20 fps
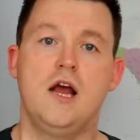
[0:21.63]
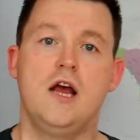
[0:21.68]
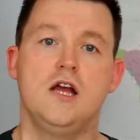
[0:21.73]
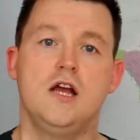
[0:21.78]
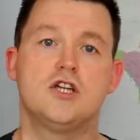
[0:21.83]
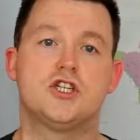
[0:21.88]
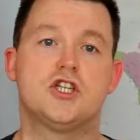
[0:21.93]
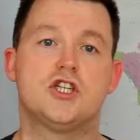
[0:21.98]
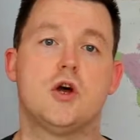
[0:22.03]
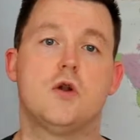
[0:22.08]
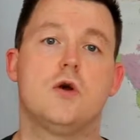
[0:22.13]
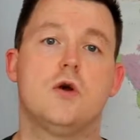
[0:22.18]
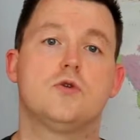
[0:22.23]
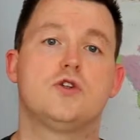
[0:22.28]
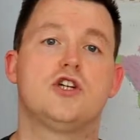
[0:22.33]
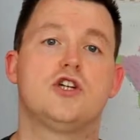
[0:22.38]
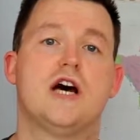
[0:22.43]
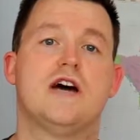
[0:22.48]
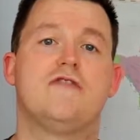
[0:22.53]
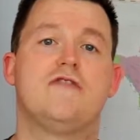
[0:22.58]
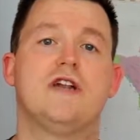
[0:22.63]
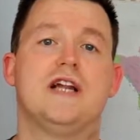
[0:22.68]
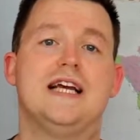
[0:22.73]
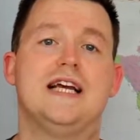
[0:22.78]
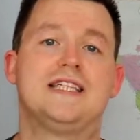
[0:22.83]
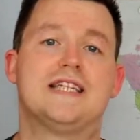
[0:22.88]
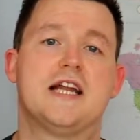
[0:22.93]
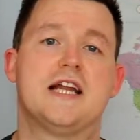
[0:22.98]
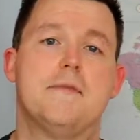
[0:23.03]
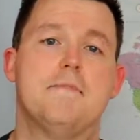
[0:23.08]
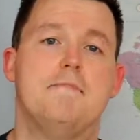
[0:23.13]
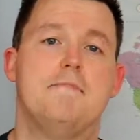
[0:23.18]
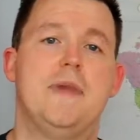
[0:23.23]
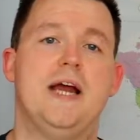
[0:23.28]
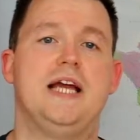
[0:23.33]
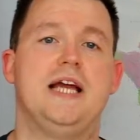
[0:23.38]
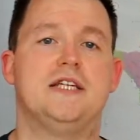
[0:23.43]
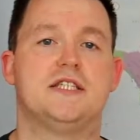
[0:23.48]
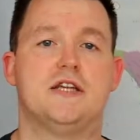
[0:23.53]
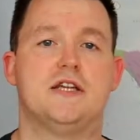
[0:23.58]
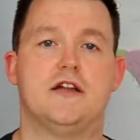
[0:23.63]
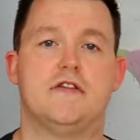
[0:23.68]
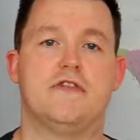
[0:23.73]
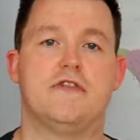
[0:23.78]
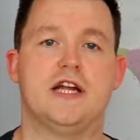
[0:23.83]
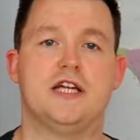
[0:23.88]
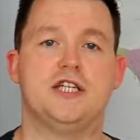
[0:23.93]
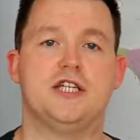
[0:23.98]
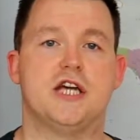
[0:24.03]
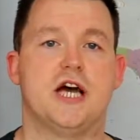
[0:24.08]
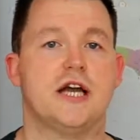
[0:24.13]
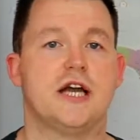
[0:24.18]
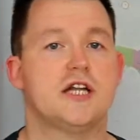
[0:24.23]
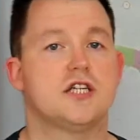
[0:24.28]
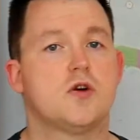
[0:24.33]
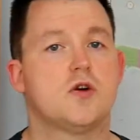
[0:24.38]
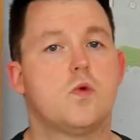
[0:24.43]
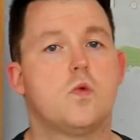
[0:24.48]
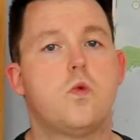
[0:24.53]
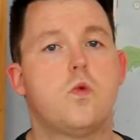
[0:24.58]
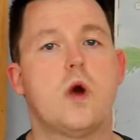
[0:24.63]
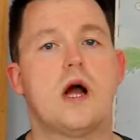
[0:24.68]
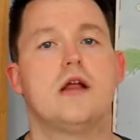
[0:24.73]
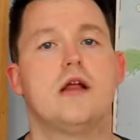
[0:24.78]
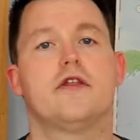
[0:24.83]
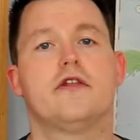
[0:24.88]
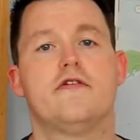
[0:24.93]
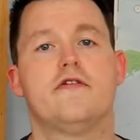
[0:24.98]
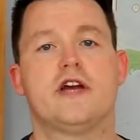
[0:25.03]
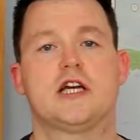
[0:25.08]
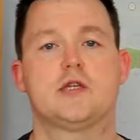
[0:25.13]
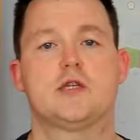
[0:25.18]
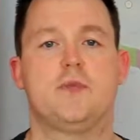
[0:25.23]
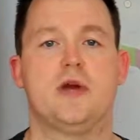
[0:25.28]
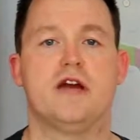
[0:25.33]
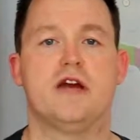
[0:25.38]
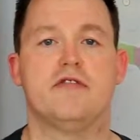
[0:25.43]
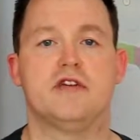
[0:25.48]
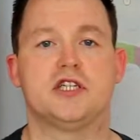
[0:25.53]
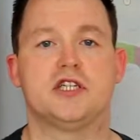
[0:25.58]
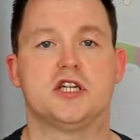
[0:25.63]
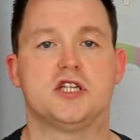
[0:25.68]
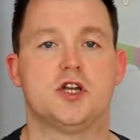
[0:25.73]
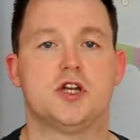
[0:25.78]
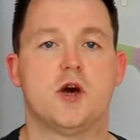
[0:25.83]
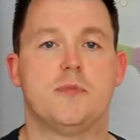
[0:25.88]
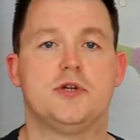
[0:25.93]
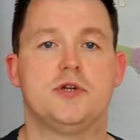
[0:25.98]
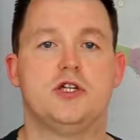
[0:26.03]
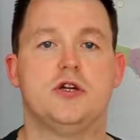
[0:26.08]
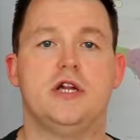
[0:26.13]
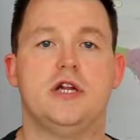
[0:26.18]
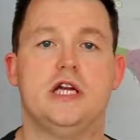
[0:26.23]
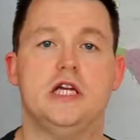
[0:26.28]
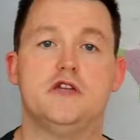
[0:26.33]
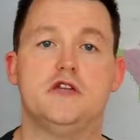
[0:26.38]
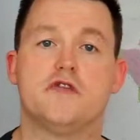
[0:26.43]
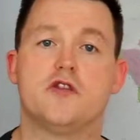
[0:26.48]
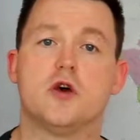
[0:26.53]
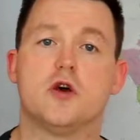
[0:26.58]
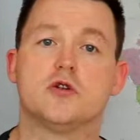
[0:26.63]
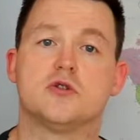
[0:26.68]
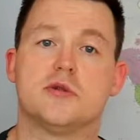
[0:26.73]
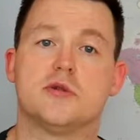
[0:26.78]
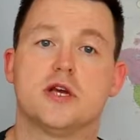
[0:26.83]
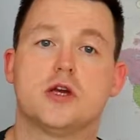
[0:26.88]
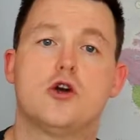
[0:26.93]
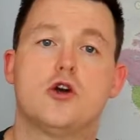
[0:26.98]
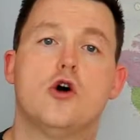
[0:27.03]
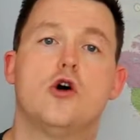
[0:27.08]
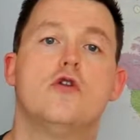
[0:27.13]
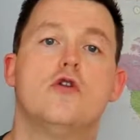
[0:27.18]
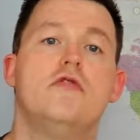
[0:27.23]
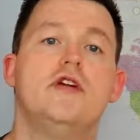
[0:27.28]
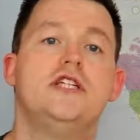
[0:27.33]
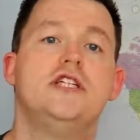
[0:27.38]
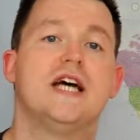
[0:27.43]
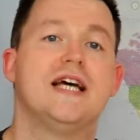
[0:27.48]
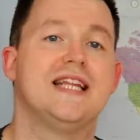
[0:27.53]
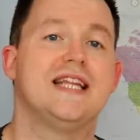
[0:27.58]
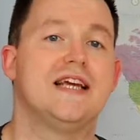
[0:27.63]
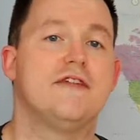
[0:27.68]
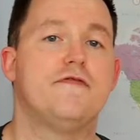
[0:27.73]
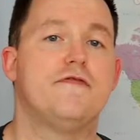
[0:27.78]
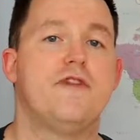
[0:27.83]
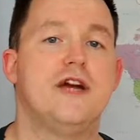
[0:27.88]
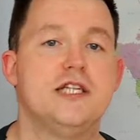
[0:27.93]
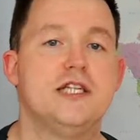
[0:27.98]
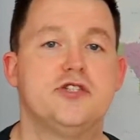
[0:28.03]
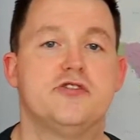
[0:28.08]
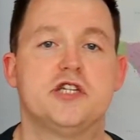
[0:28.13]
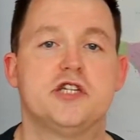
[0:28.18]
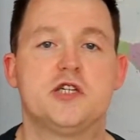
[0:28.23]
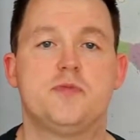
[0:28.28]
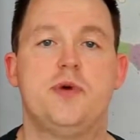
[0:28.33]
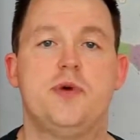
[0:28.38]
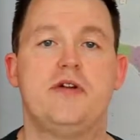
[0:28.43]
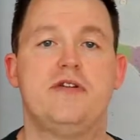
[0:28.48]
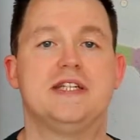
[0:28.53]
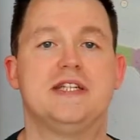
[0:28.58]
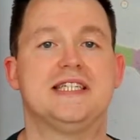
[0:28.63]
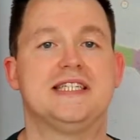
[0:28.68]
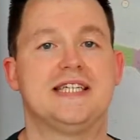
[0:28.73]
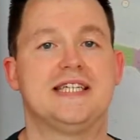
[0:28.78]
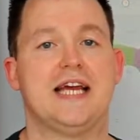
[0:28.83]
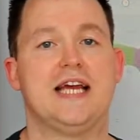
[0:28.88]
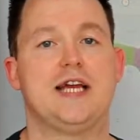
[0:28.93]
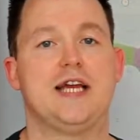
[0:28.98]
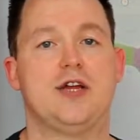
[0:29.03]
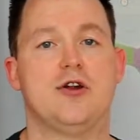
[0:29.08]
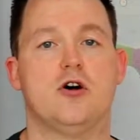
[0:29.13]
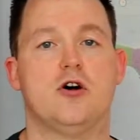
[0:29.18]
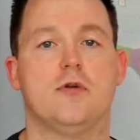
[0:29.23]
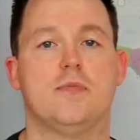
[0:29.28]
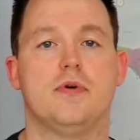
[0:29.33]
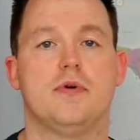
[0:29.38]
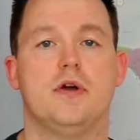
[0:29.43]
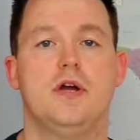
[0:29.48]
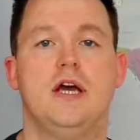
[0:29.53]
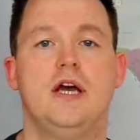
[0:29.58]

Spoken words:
Solo travel is an amazing adventure and has a wealth of experiences and opportunities for those with the courage and the adventurous spirit to take it up.